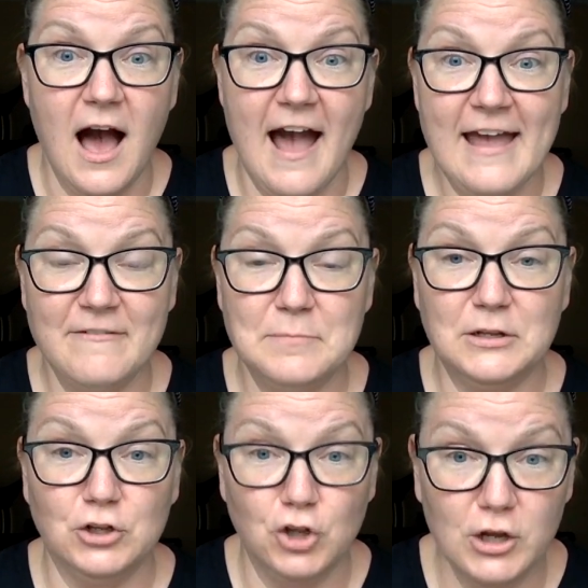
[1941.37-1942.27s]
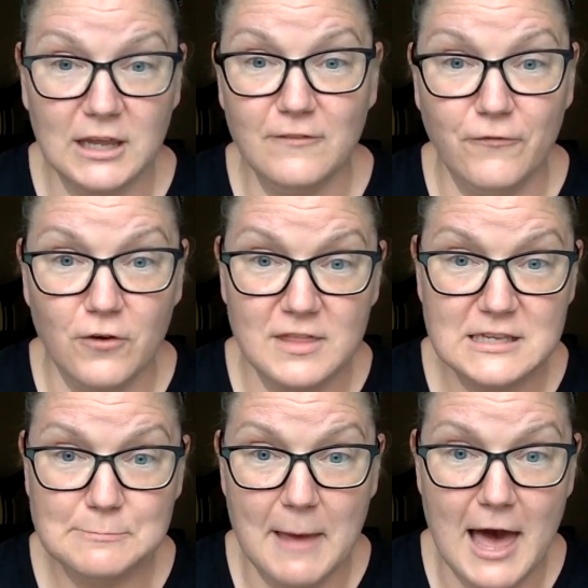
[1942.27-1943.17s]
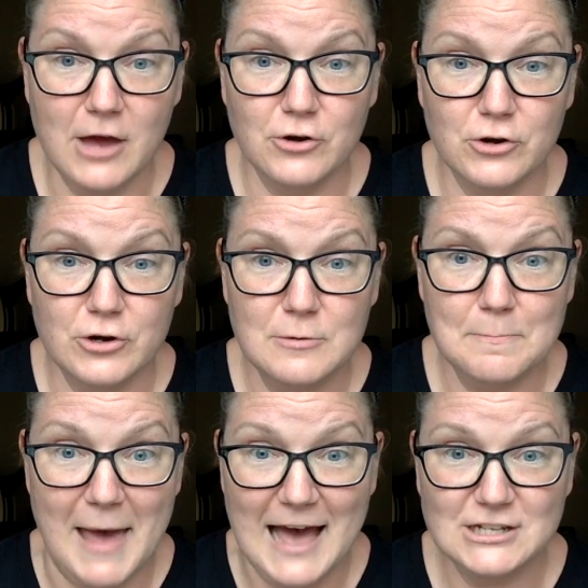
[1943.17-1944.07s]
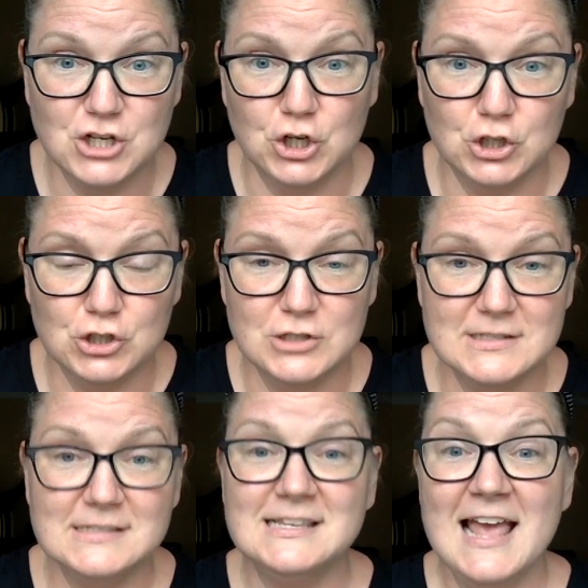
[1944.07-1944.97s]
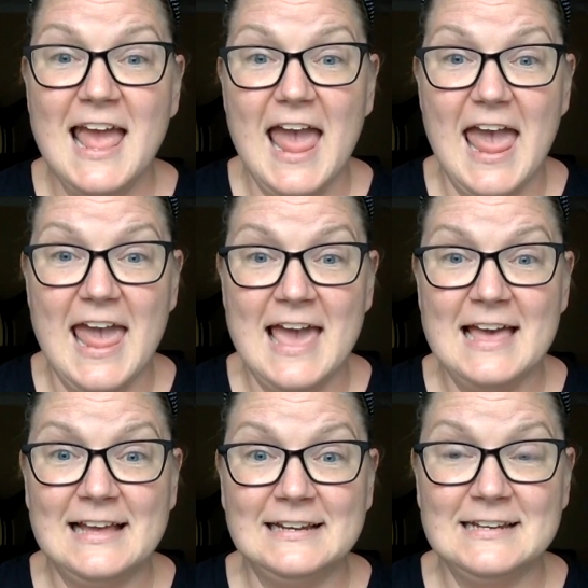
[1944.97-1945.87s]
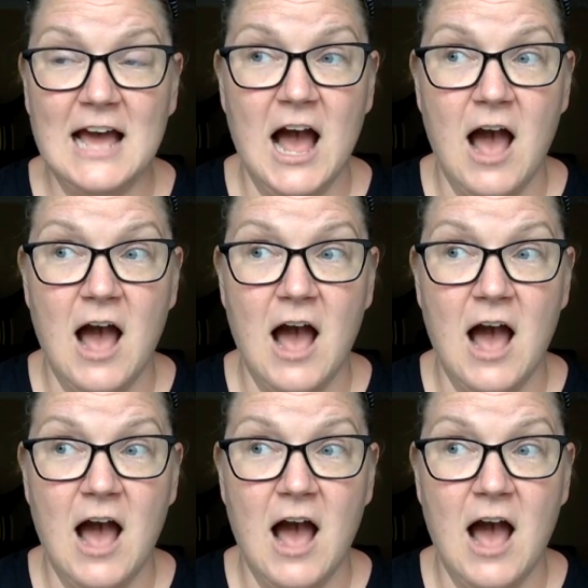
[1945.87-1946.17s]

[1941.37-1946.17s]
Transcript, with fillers: I have been looking for this pattern, patterns, and